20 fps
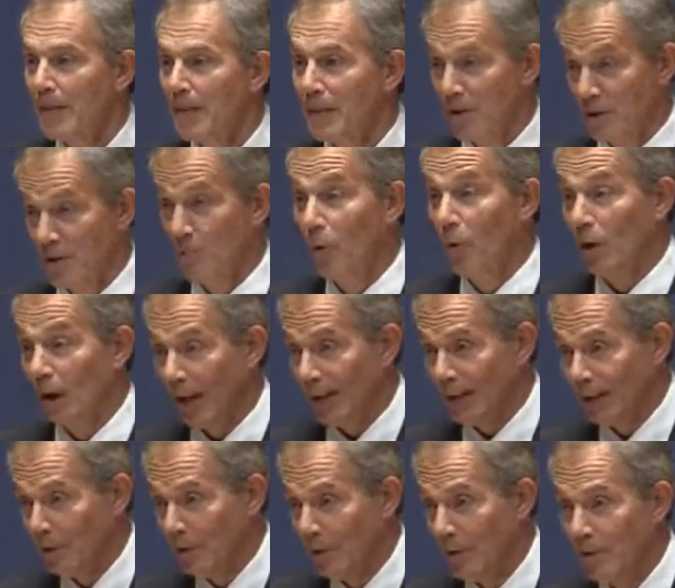there is more
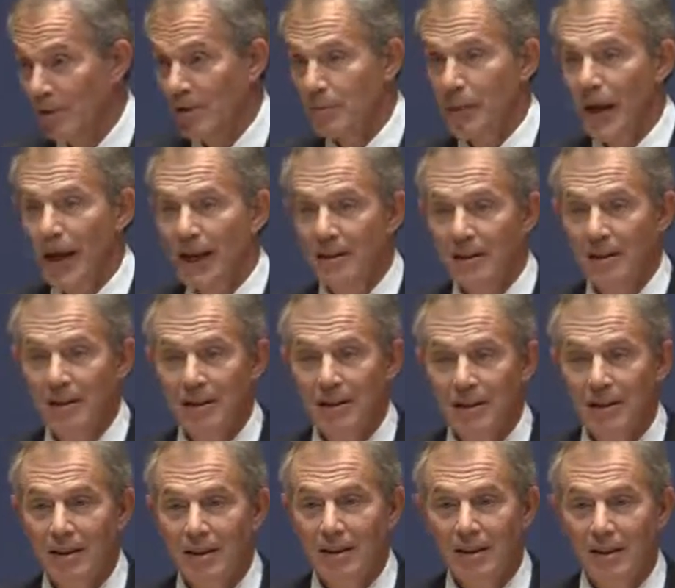likely to be respect,
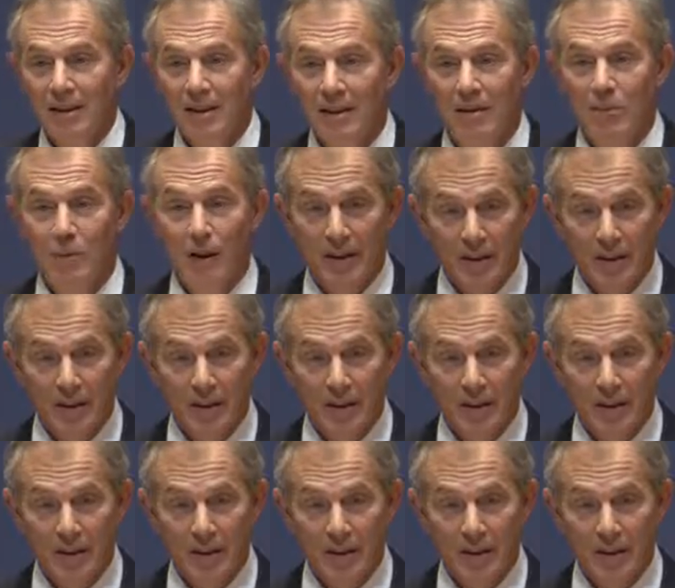and